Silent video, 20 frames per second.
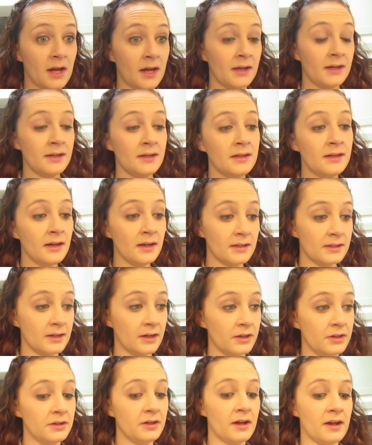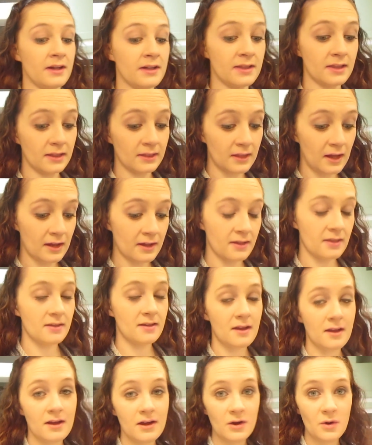I gotta tell you guys, last
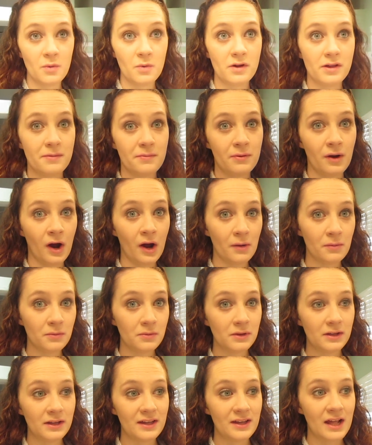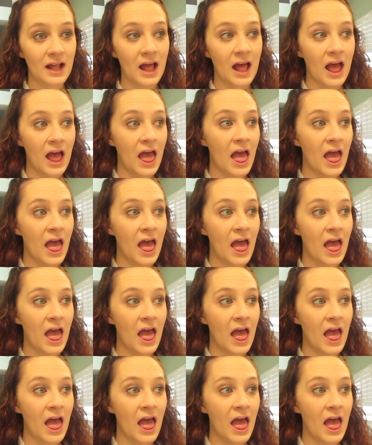night was probably